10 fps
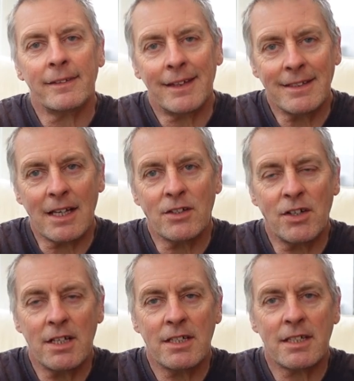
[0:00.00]
The
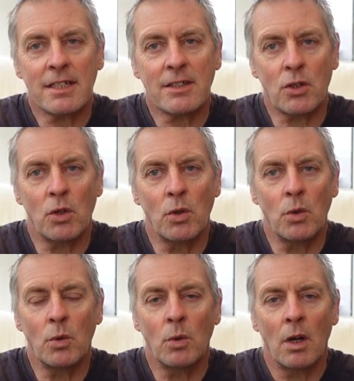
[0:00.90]
intention is
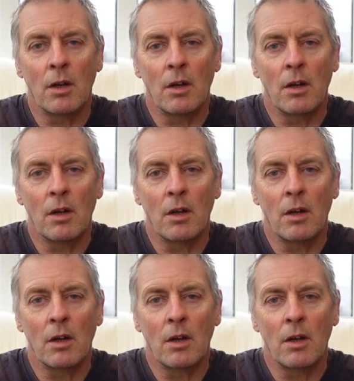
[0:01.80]
to